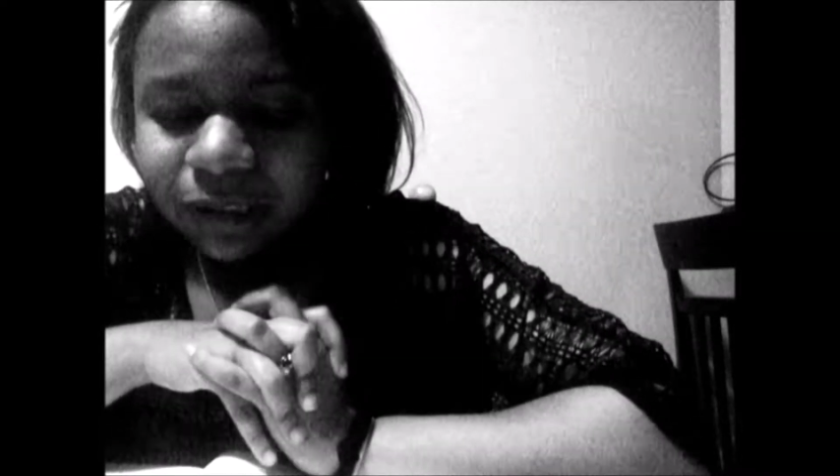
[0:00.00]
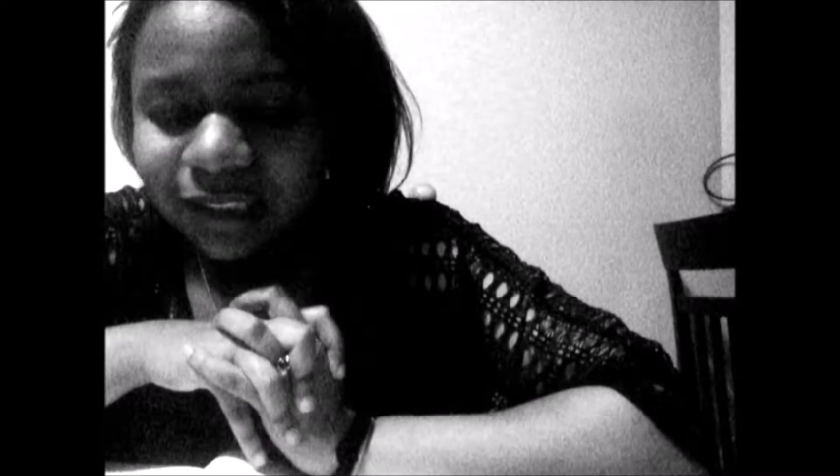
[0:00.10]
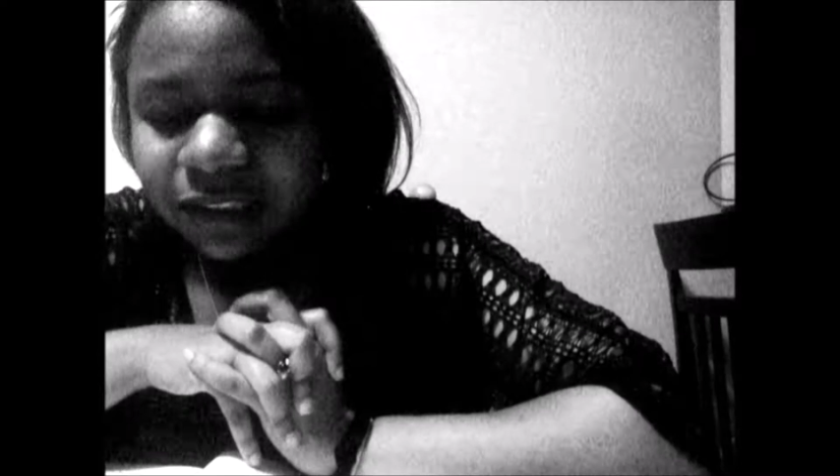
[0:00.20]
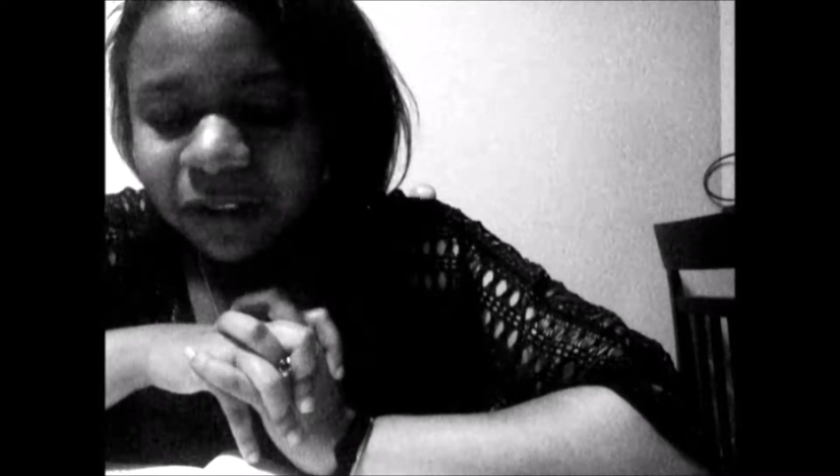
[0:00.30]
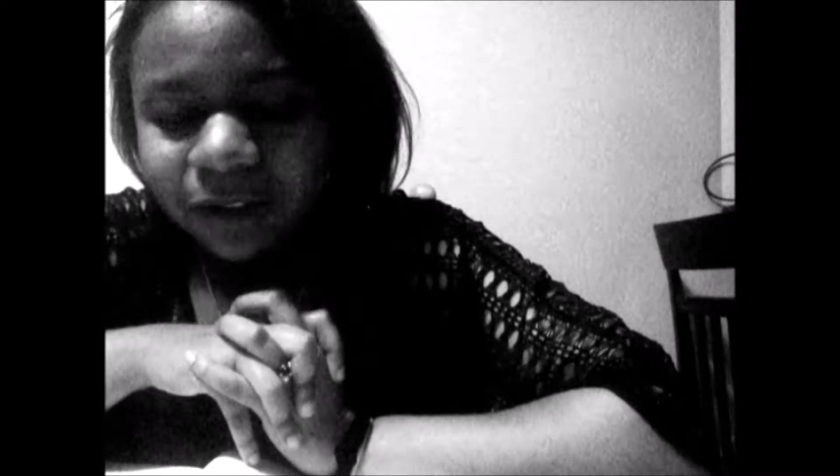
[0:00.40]

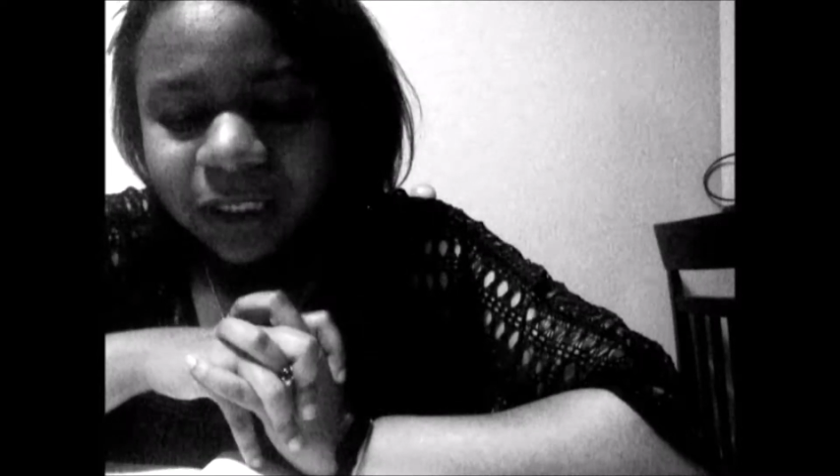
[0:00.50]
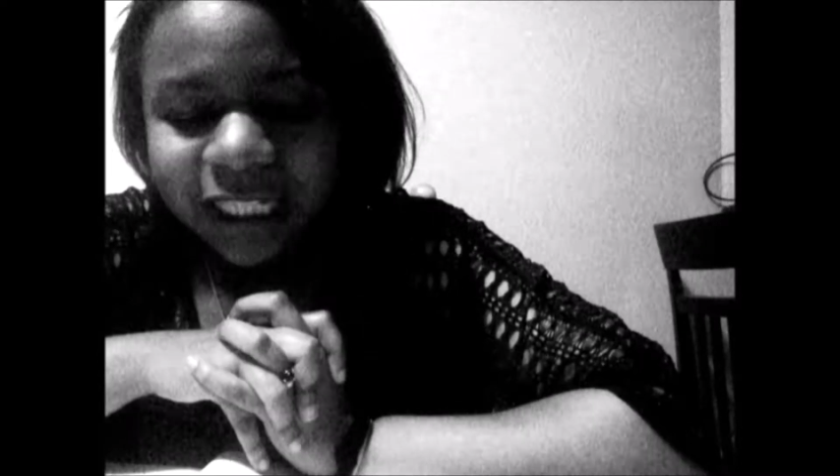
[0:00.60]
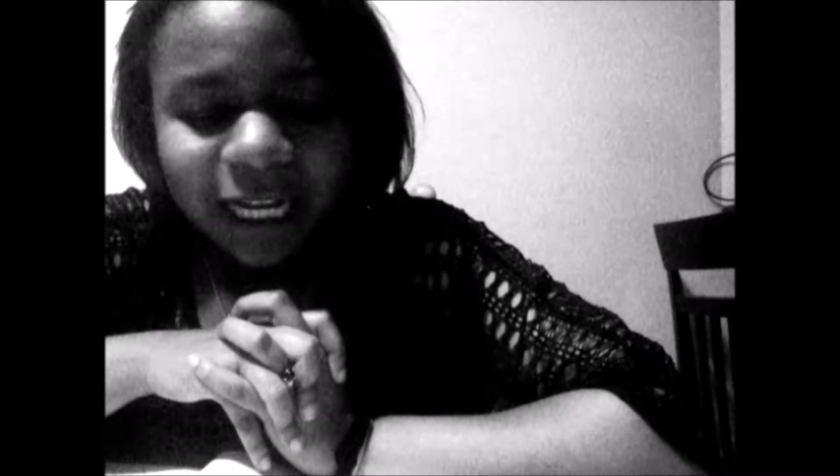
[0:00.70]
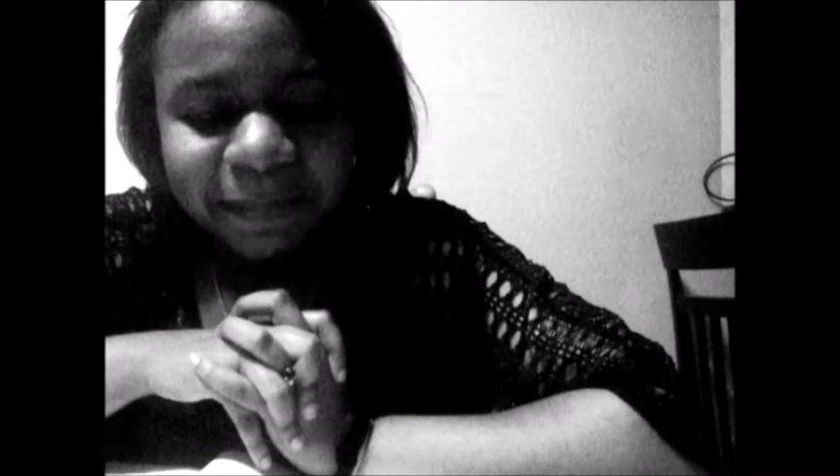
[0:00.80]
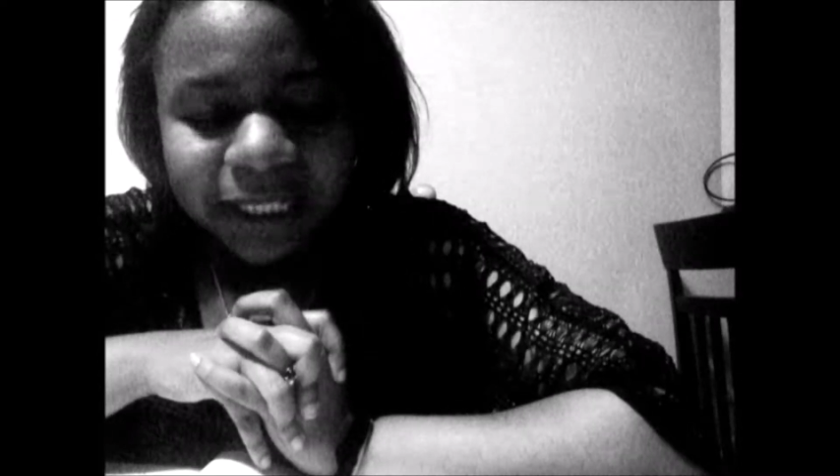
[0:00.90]
is called
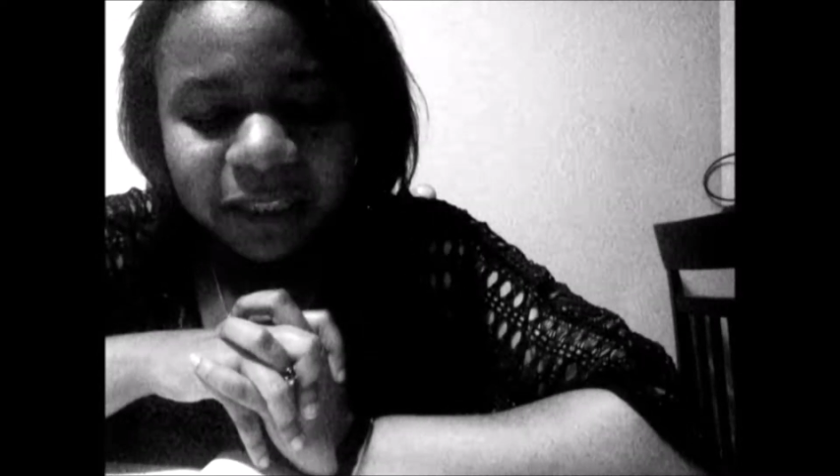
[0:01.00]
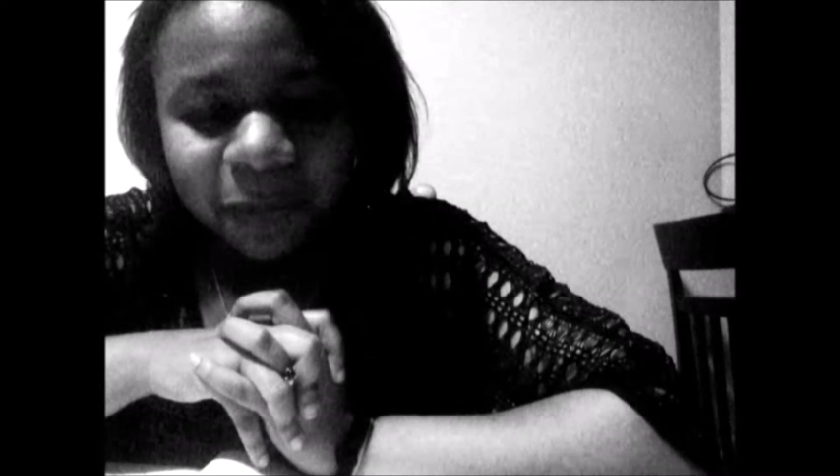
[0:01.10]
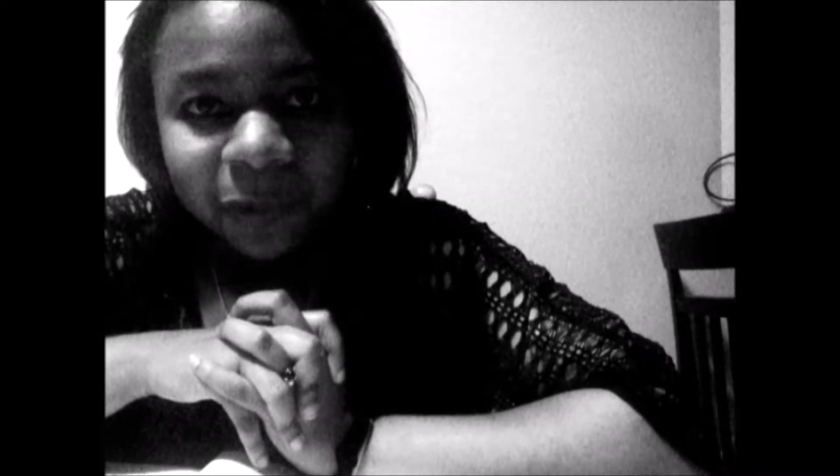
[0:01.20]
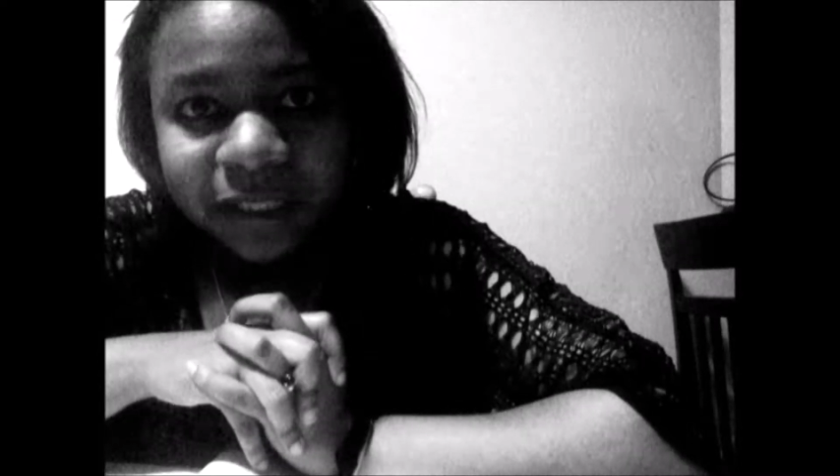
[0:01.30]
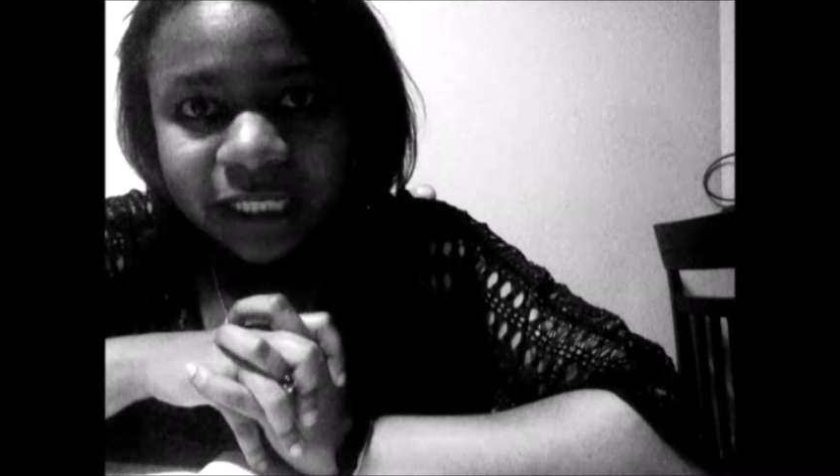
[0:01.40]
Cabin in the
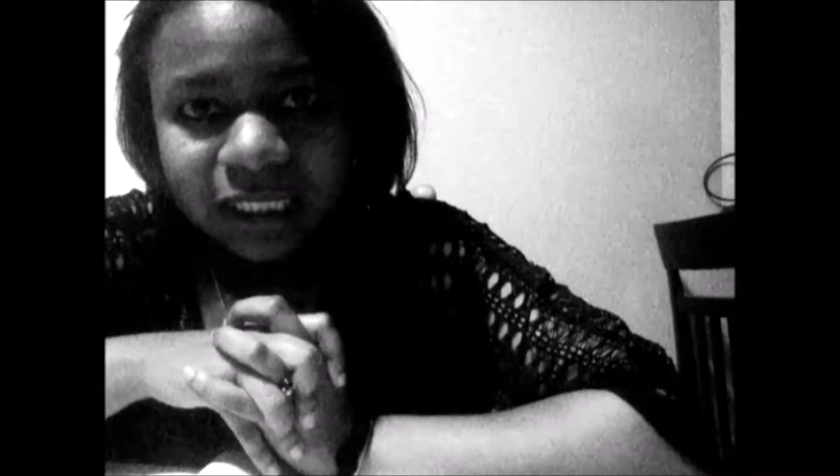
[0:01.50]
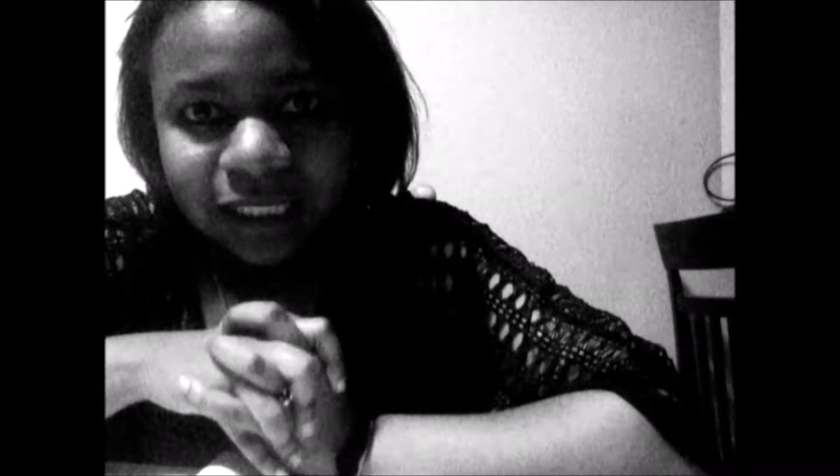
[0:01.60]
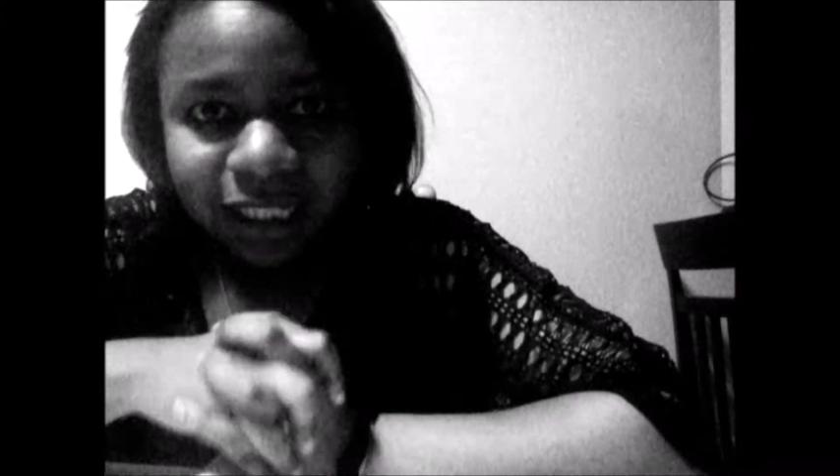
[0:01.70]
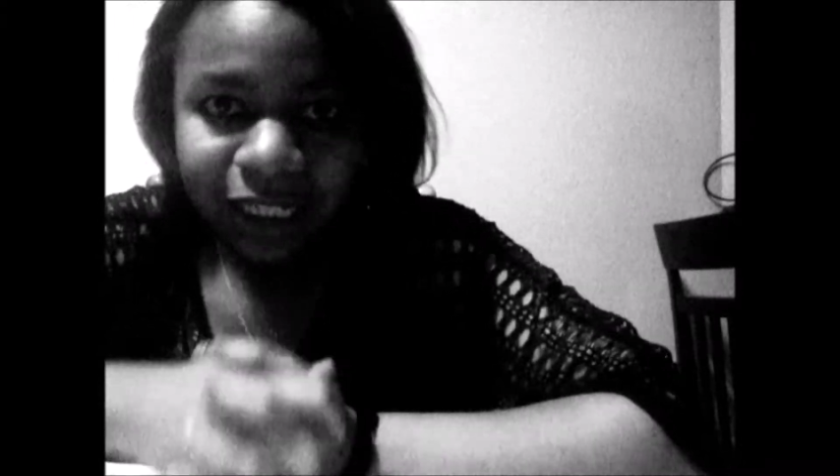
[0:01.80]
Woods.